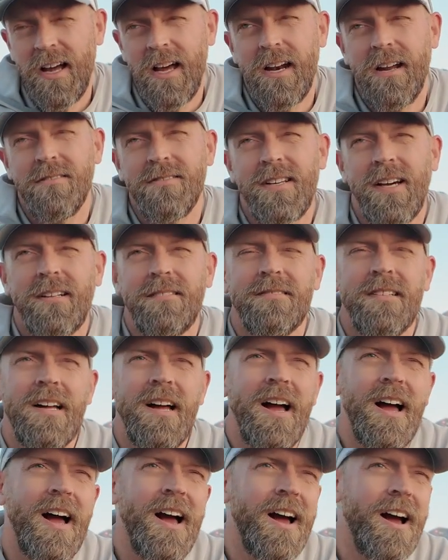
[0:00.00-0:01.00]
And I was like,
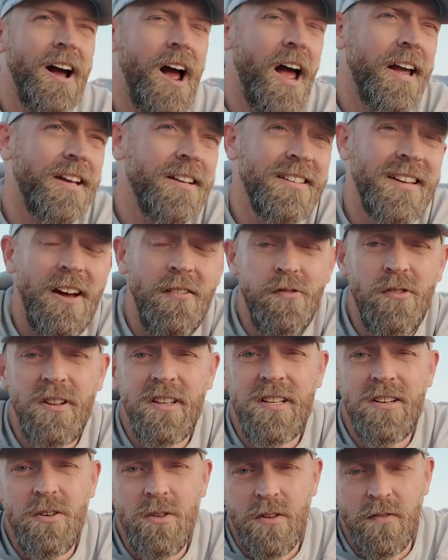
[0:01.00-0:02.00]
I can
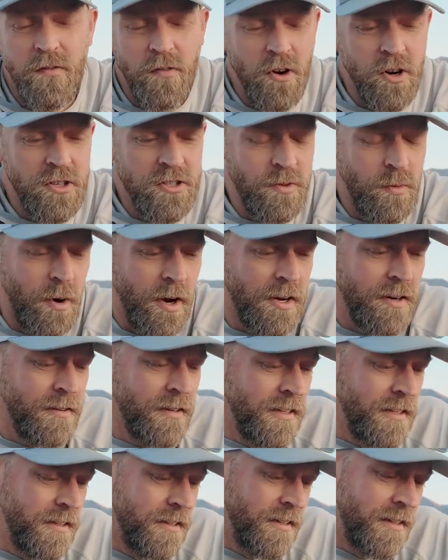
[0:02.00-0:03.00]
definitely do the first
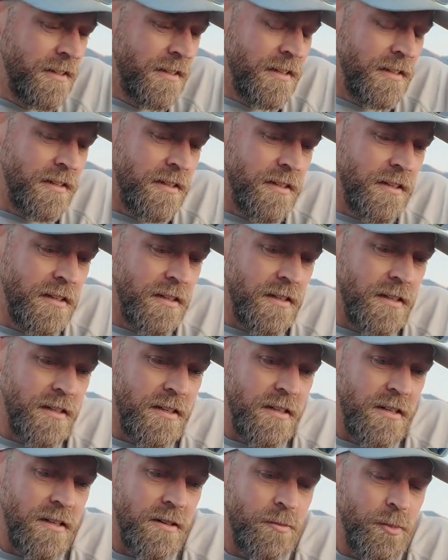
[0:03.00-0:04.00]
one,
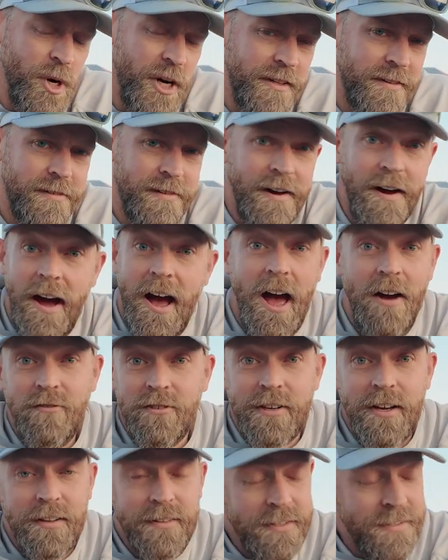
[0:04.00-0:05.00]
but I
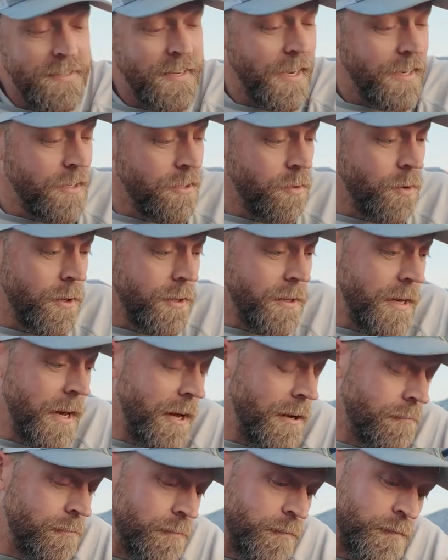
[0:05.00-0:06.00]
haven't done the second one
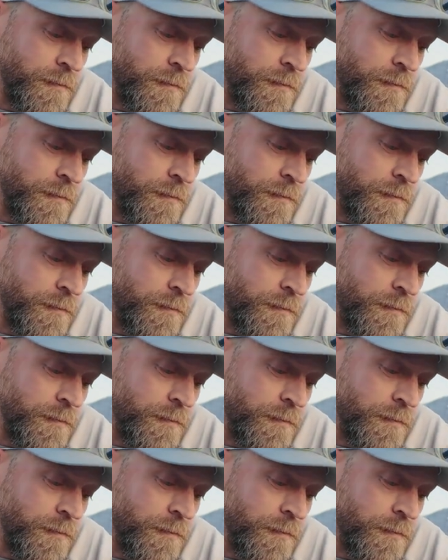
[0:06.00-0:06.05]
yet.